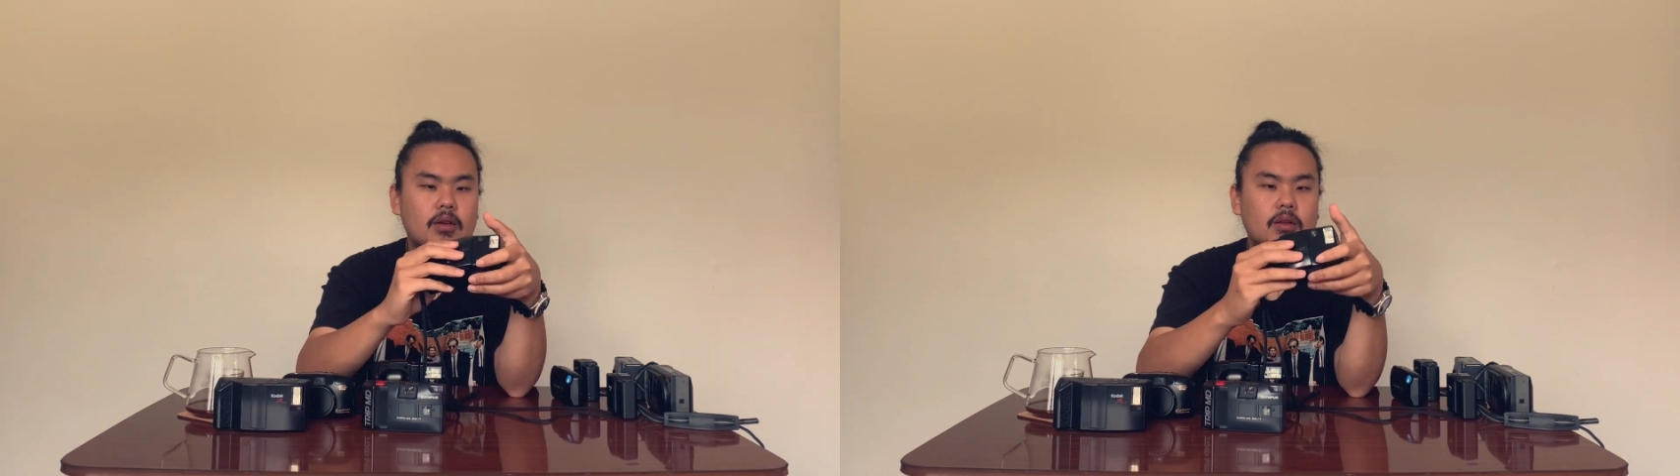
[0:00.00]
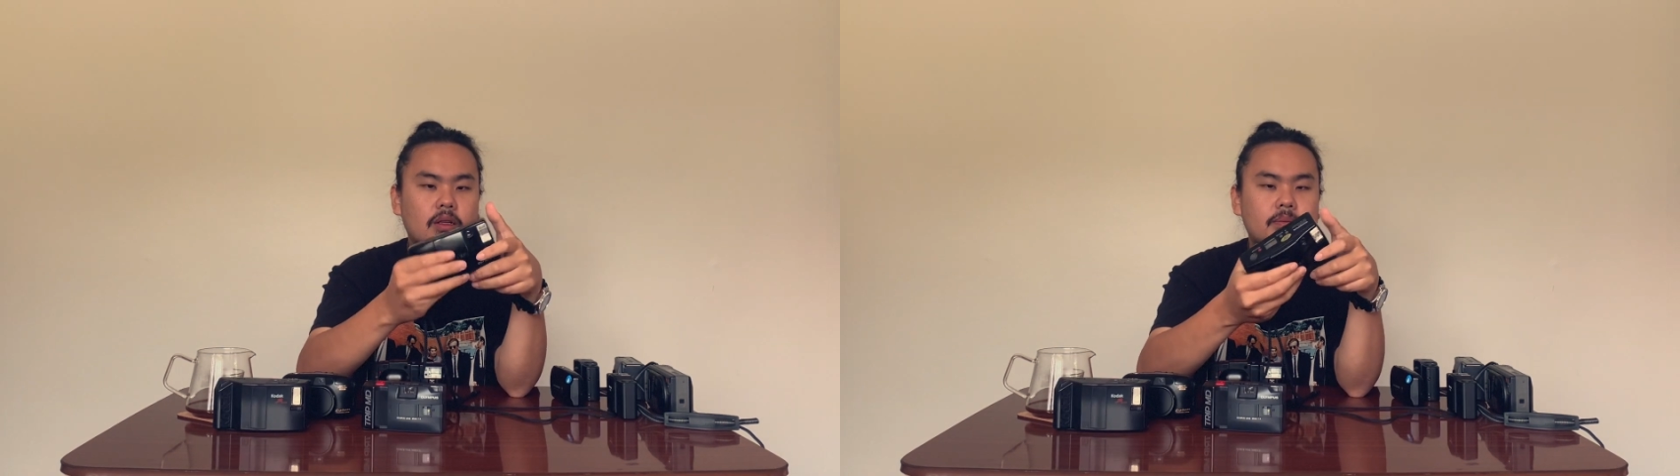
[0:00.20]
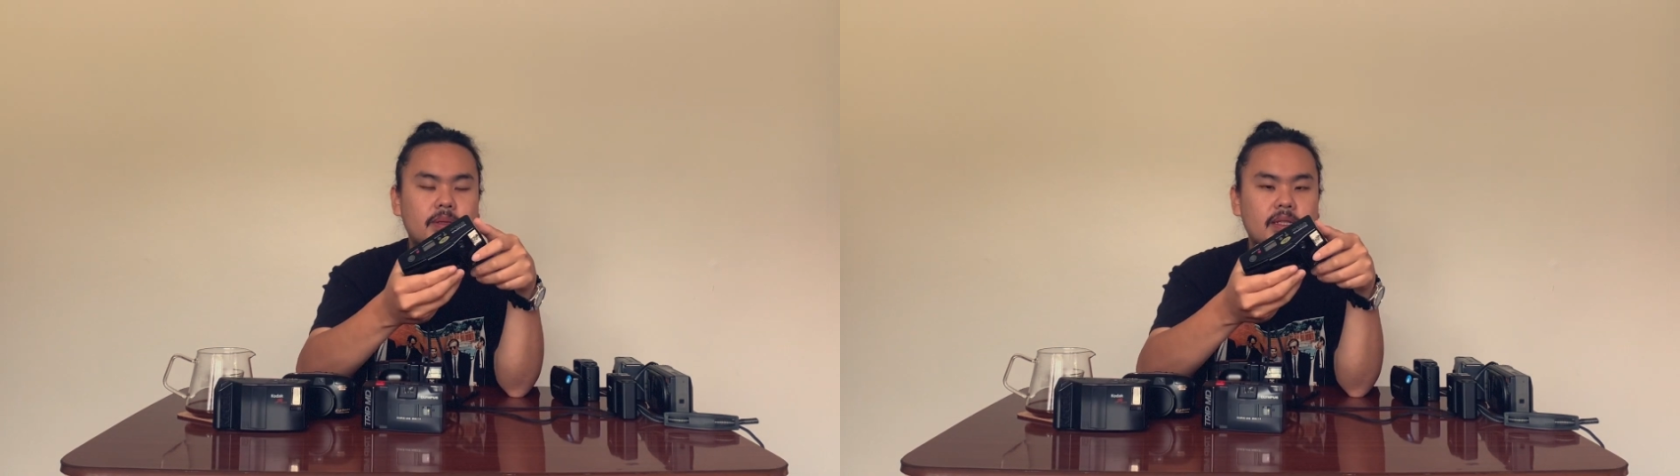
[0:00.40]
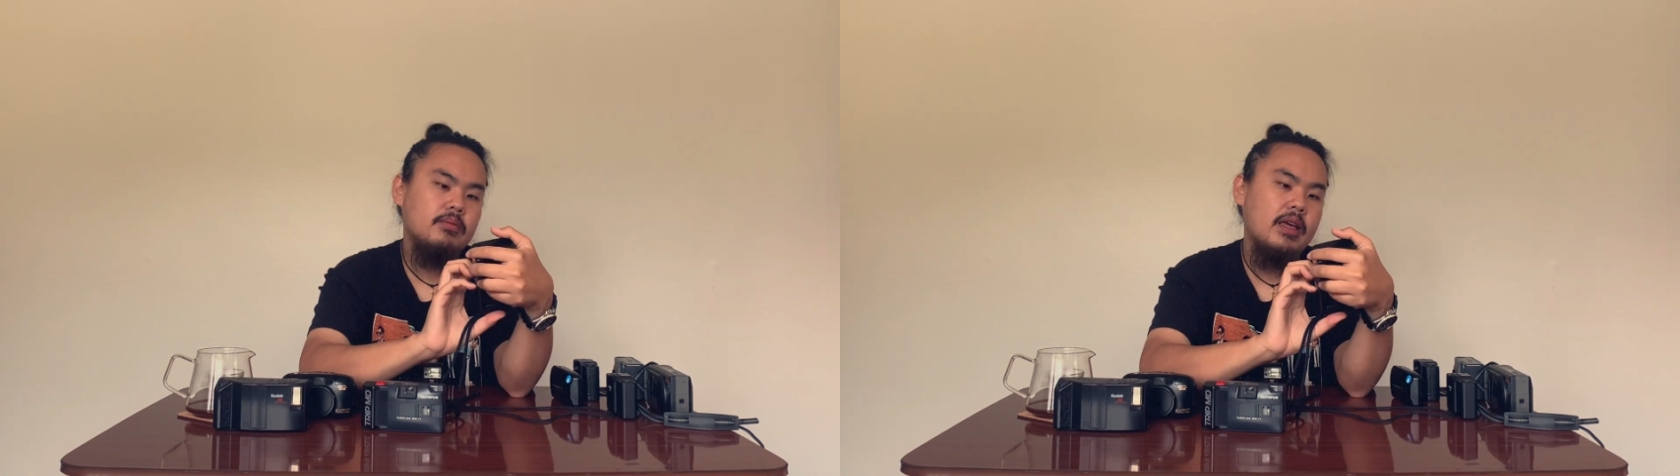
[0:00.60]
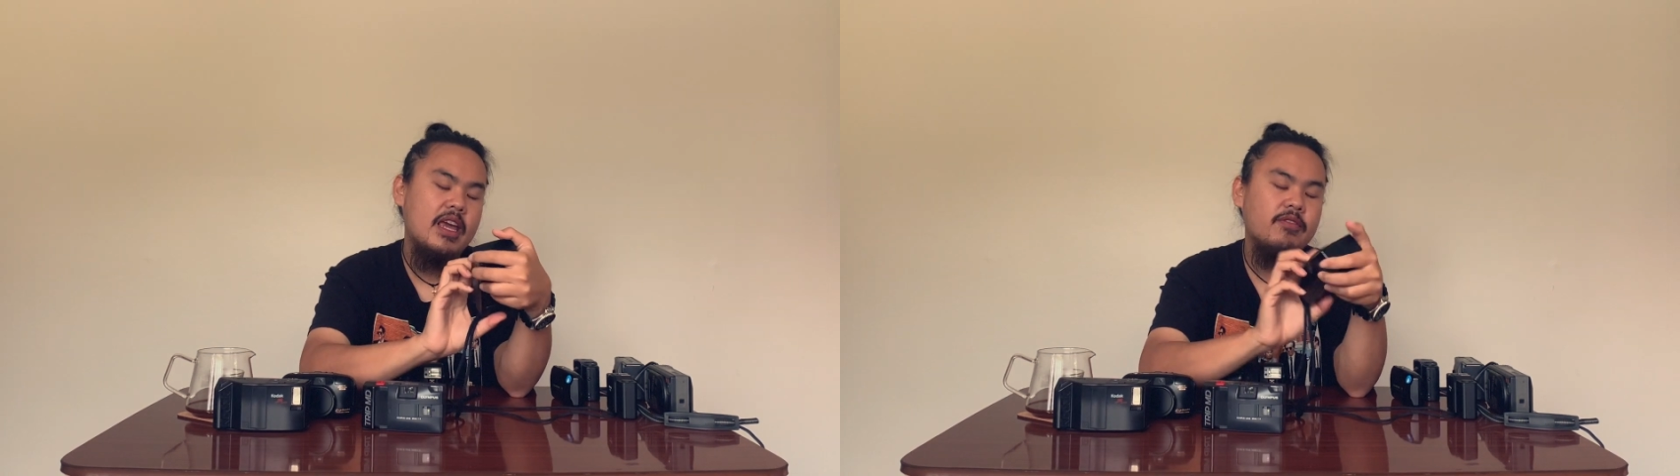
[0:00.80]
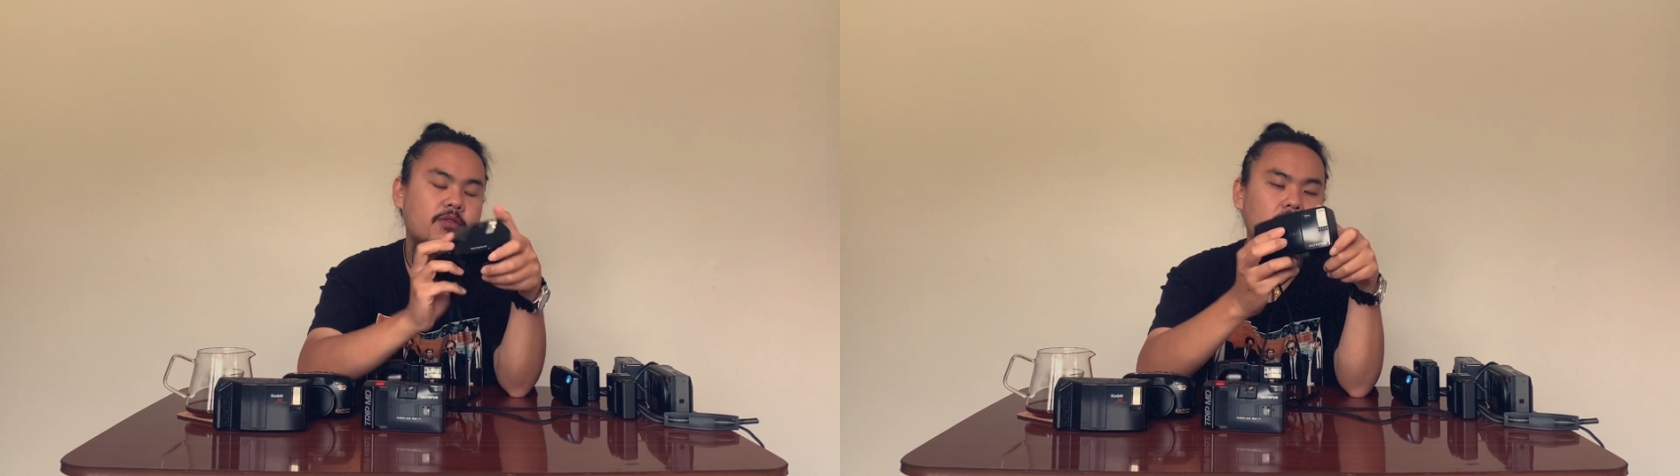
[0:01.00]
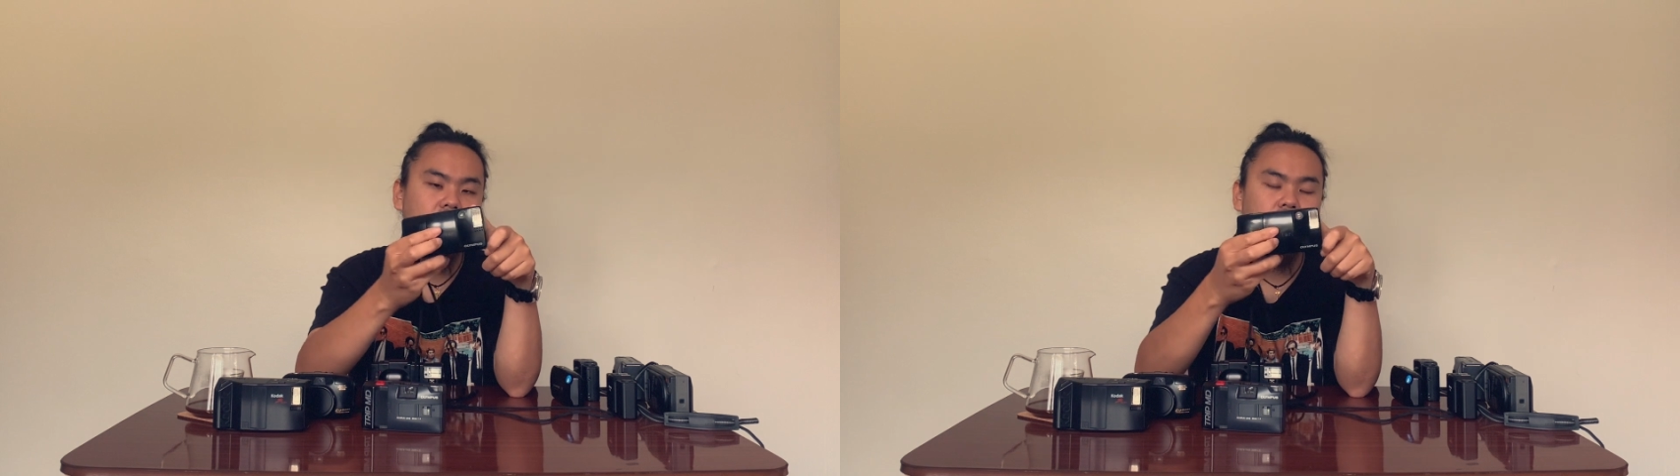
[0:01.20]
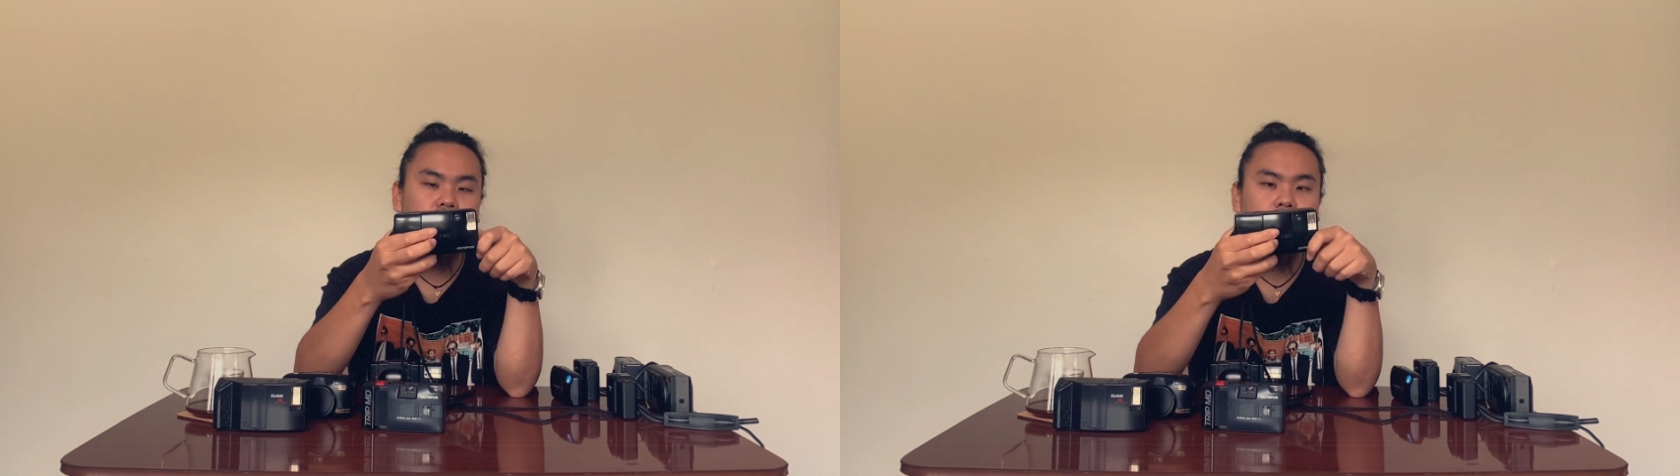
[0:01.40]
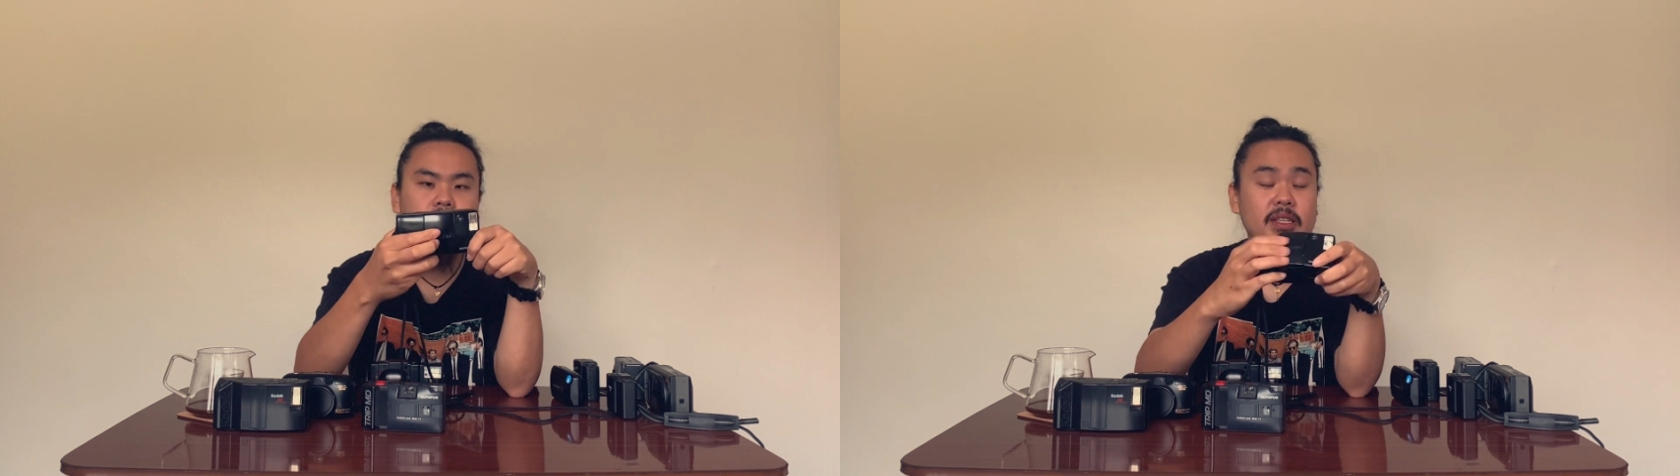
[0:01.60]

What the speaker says: Olympus AF1 Twin.